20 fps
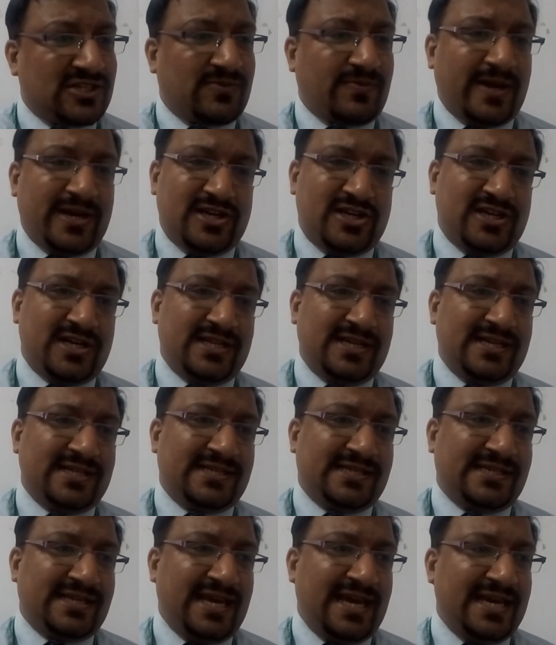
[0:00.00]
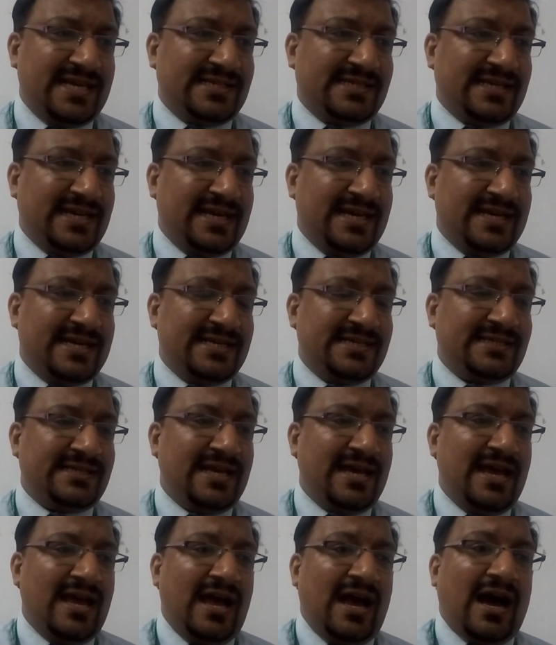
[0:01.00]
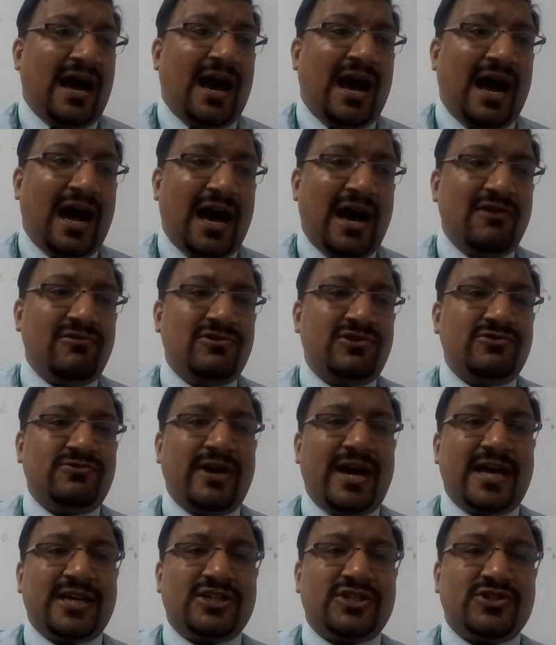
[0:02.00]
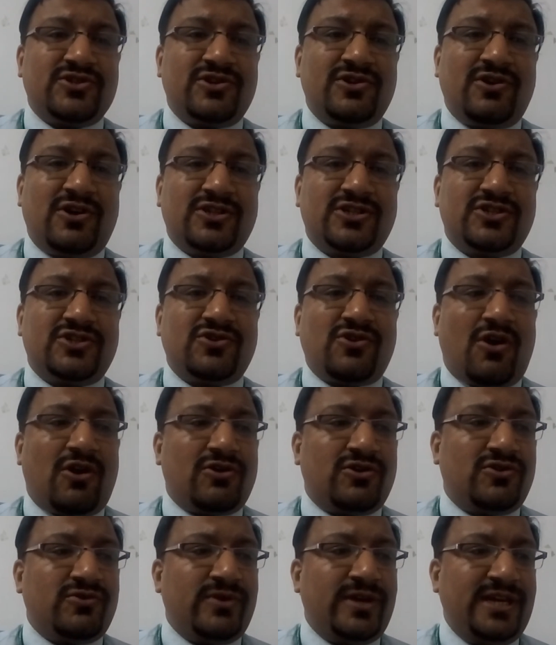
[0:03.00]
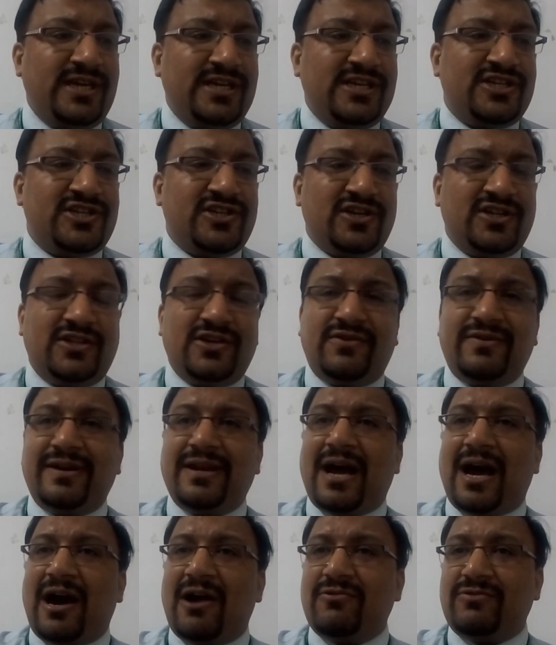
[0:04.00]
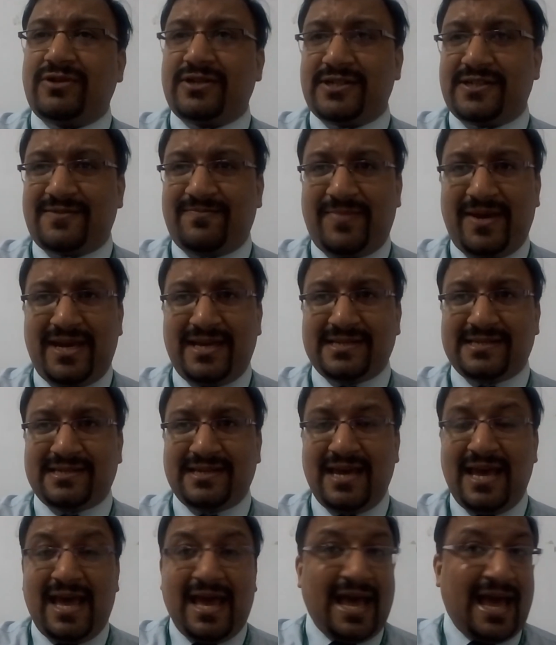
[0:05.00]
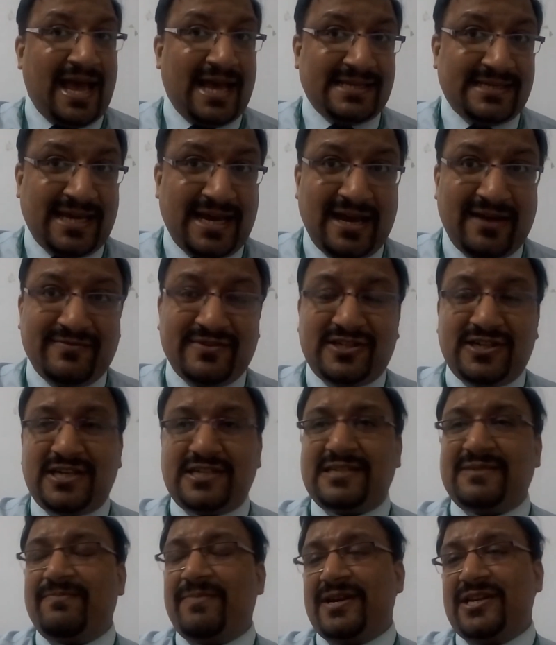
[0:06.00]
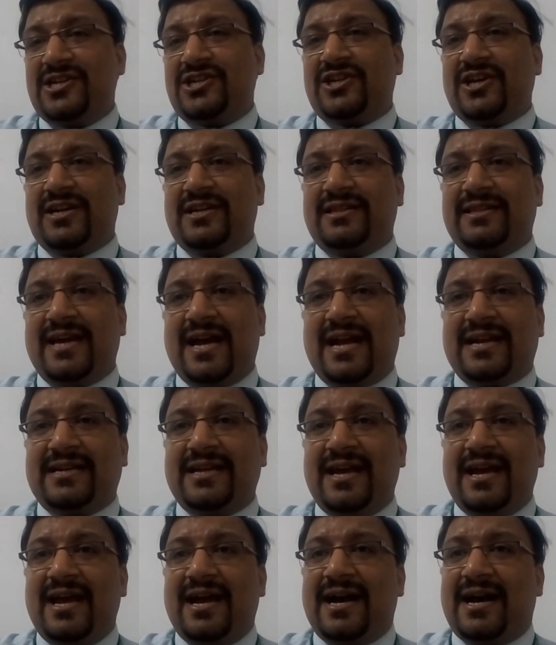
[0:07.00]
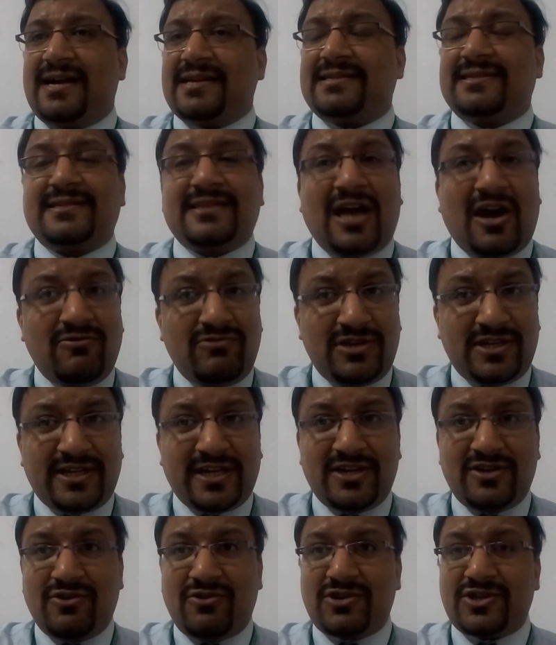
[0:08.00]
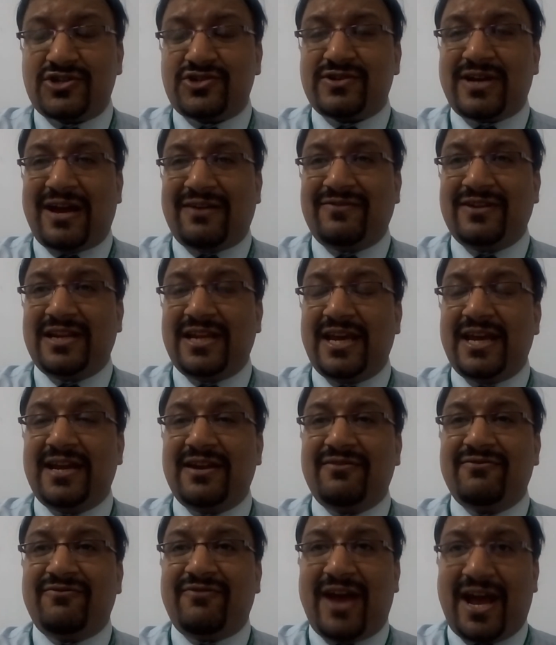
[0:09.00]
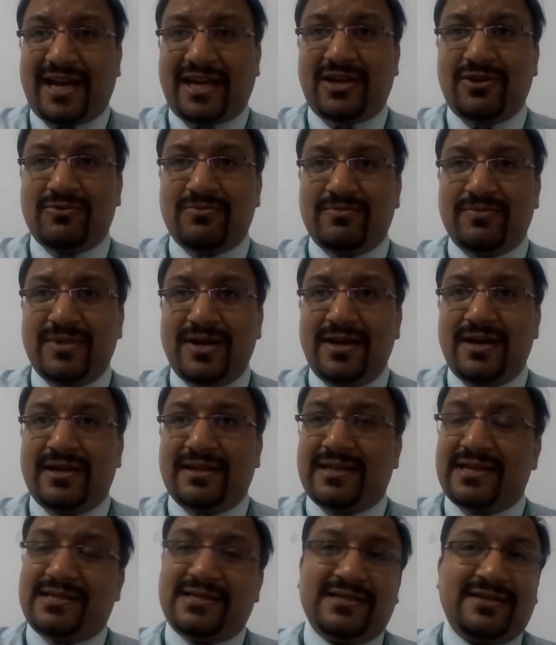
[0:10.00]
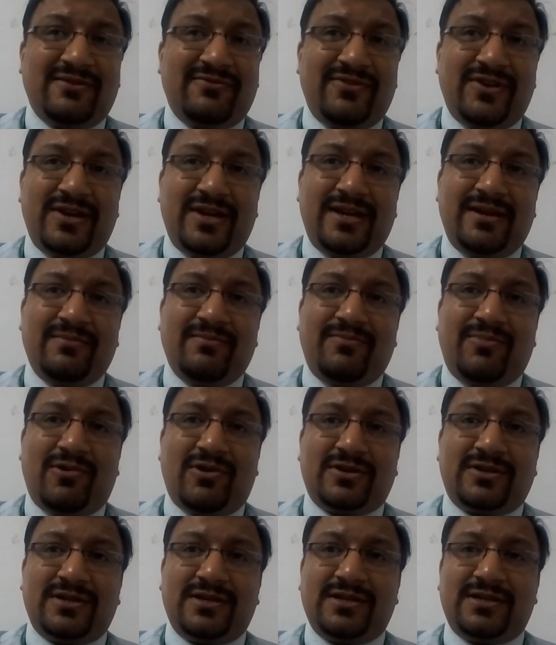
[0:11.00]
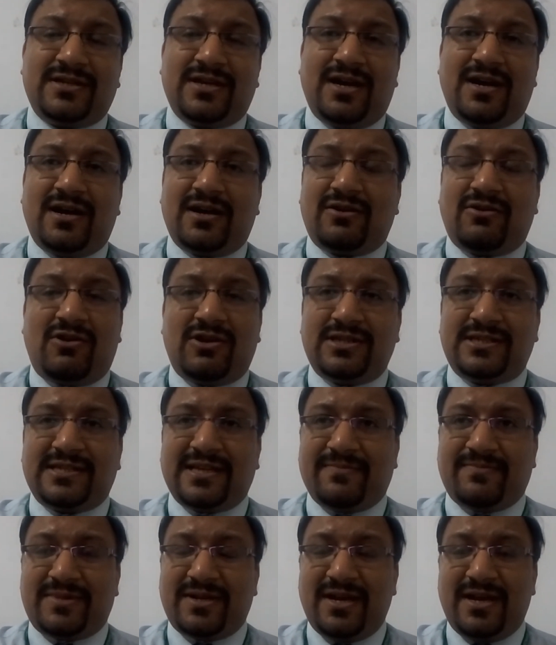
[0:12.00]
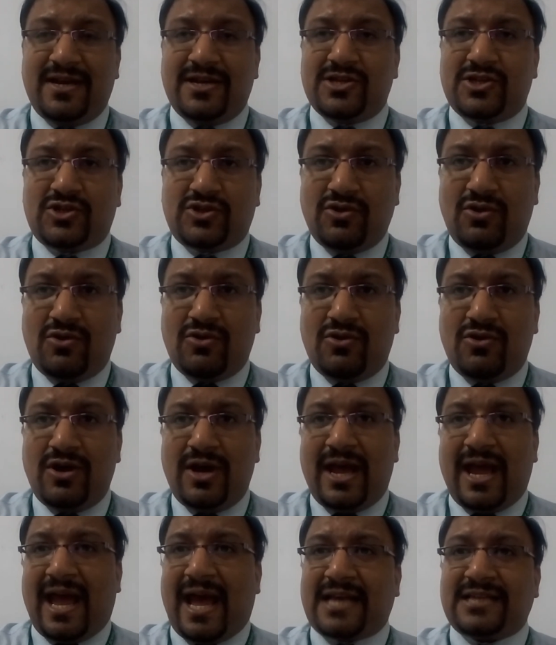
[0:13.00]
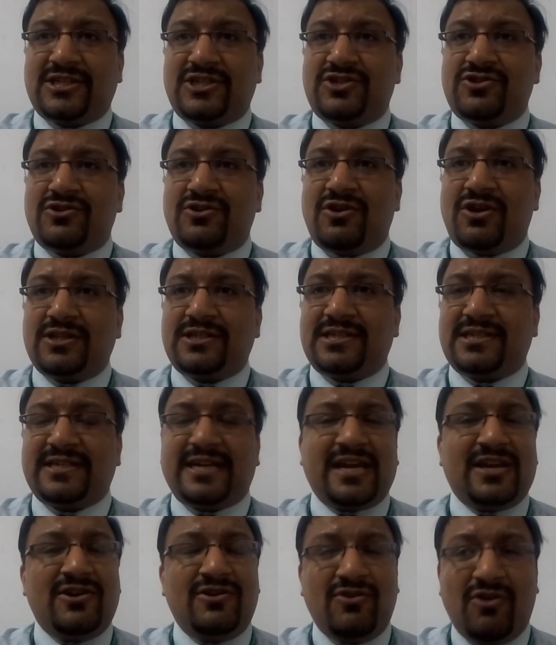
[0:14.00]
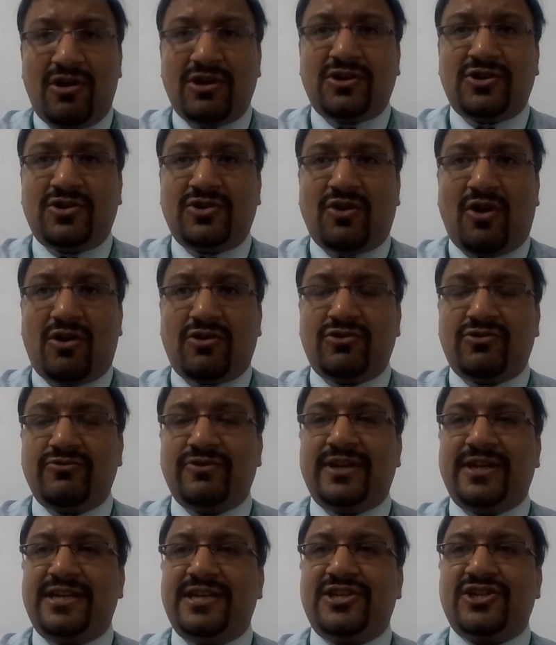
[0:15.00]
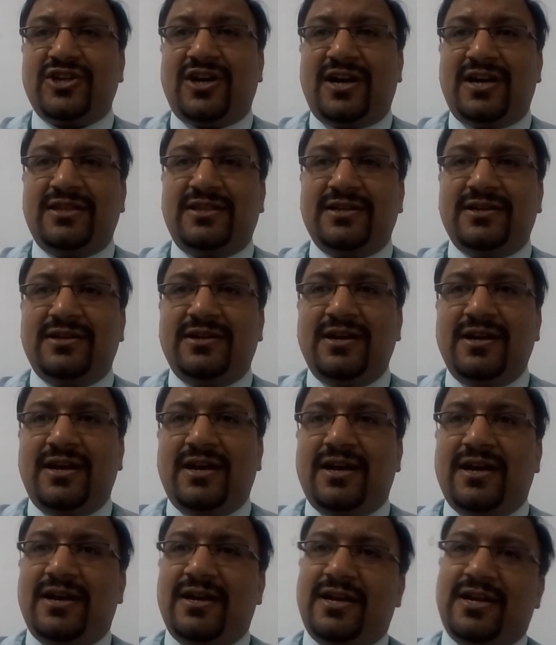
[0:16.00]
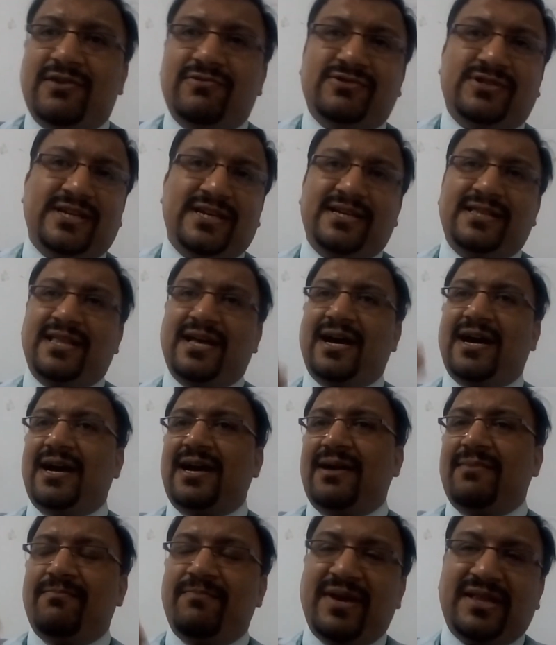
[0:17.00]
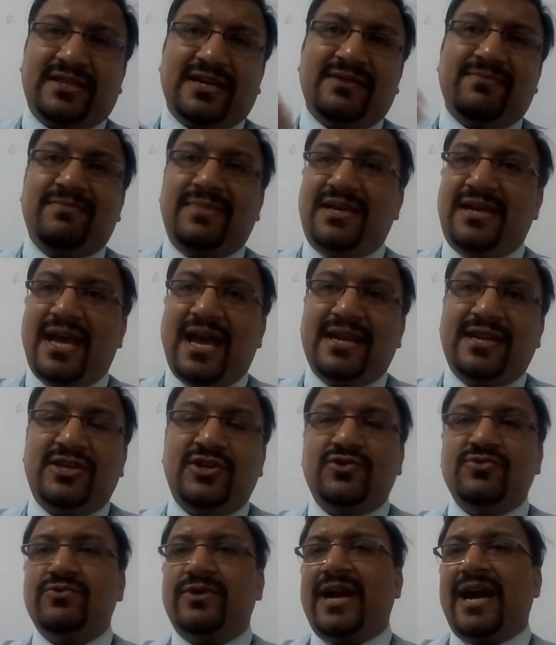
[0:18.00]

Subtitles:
question it says is, how do astronauts talk to each other in outer space? As I have just mentioned that sound cannot travel in vacuum. This is a very important concept. So astronauts cannot talk to each other using the method me and you